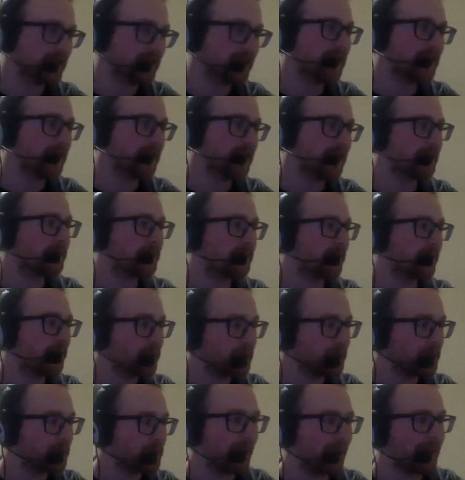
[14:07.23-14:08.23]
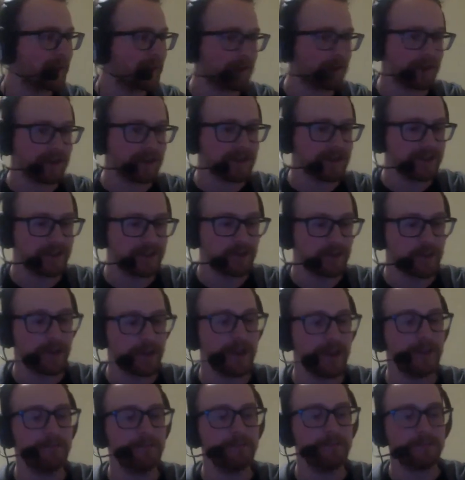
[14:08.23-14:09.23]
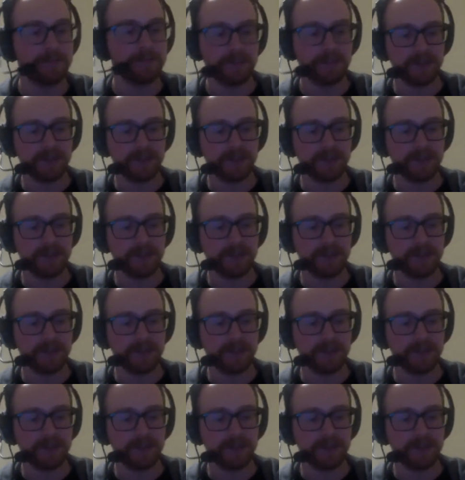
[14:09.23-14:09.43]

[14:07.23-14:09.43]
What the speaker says: it. That's the only bad thing he did all game. He